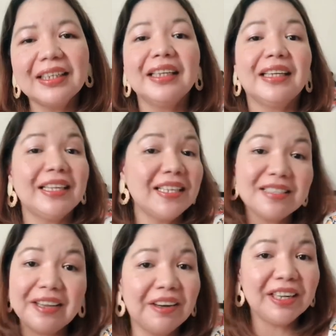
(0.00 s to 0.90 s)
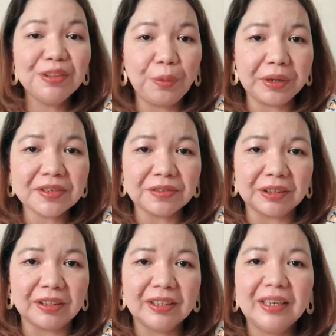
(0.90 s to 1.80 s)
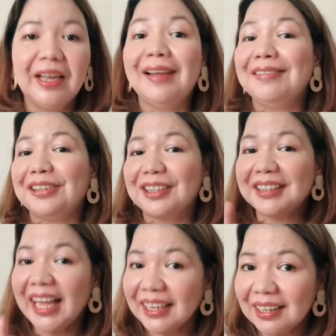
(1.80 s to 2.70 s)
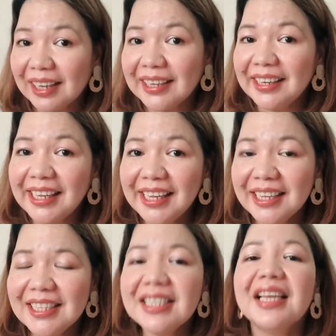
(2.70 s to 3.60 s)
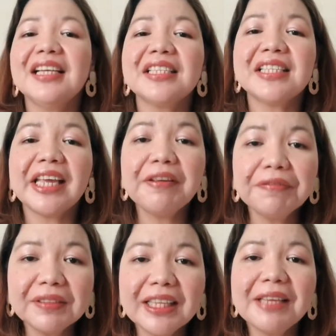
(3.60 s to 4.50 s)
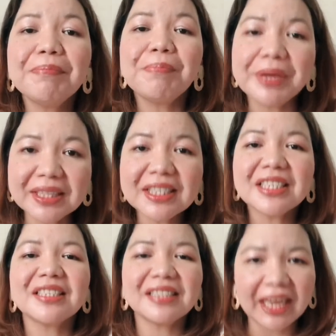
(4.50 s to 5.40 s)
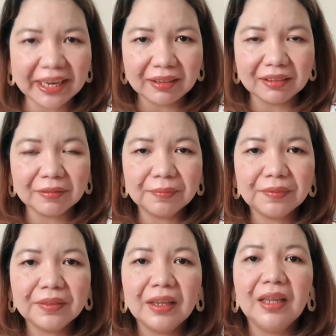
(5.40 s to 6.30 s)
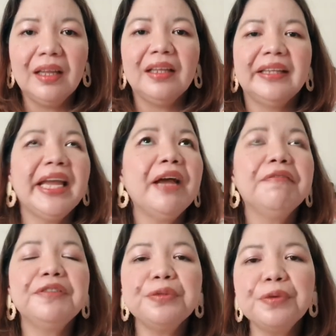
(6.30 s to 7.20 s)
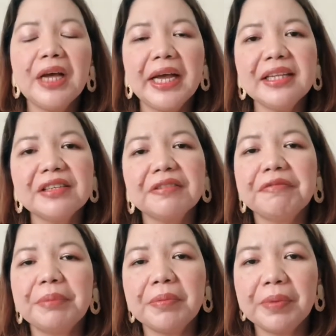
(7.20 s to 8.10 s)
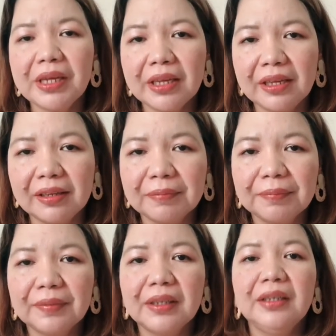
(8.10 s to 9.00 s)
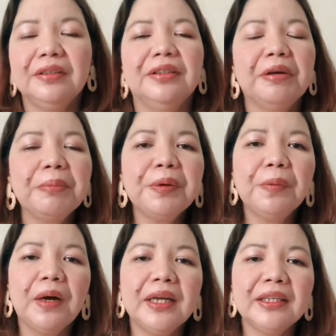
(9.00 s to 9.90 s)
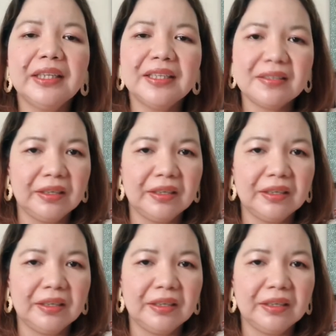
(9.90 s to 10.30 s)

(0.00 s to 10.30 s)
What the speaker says: is their endorser. And their tagline is safety meets style. They have two kinds of PPE. The number one is their